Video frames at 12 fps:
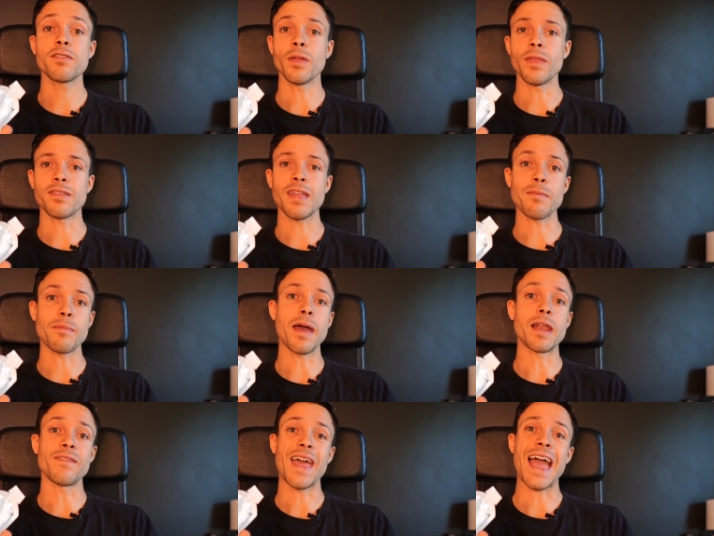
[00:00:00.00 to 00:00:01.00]
so the same
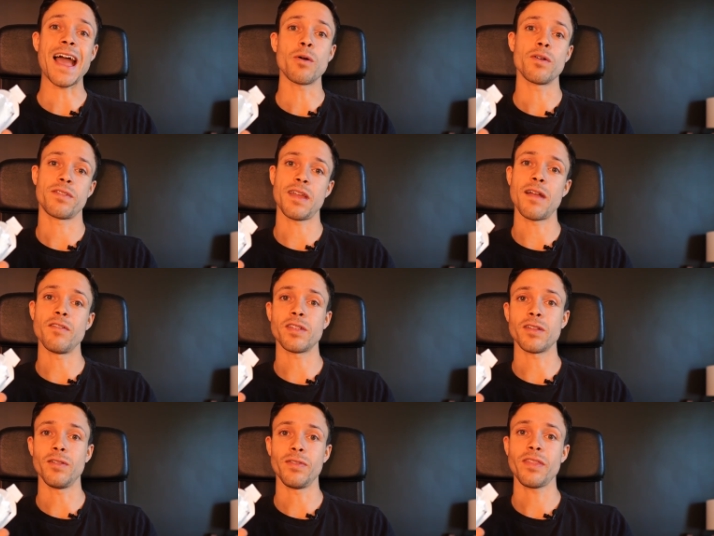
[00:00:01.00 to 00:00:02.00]
amount of hours every
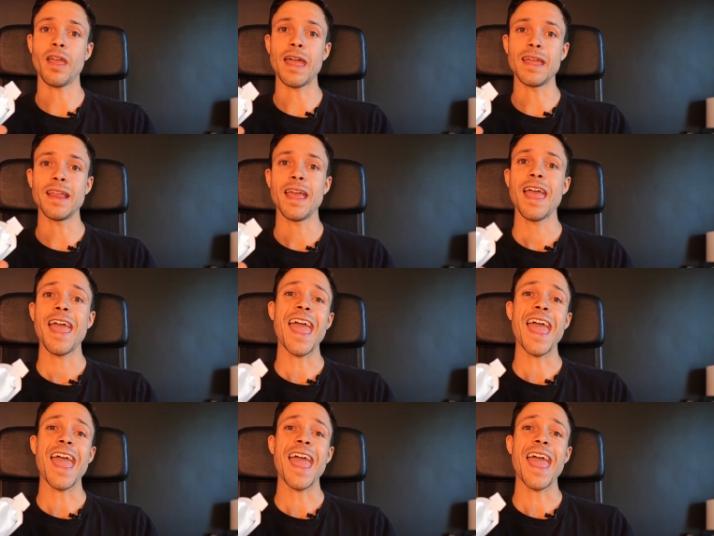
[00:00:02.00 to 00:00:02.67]
single night.